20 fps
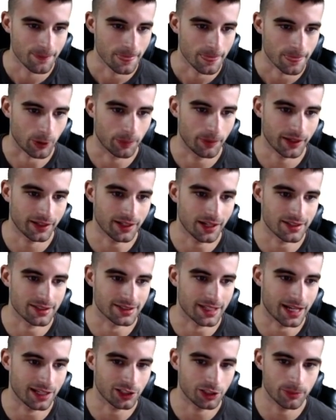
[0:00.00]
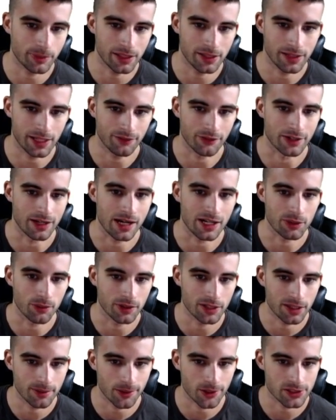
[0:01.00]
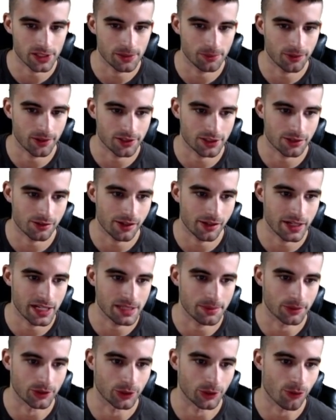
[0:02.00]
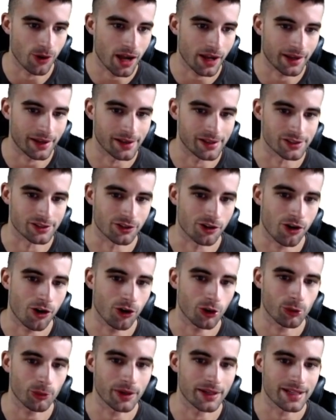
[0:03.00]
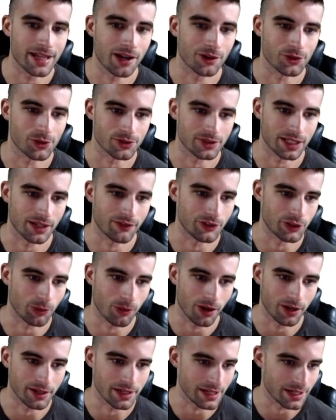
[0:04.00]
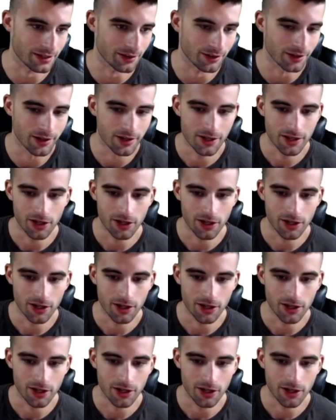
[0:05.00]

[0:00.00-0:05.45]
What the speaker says: we're picking on Seattle a little bit, and they have a 91 WRC plus to righties, but the Rockies are all the way down to 71 here.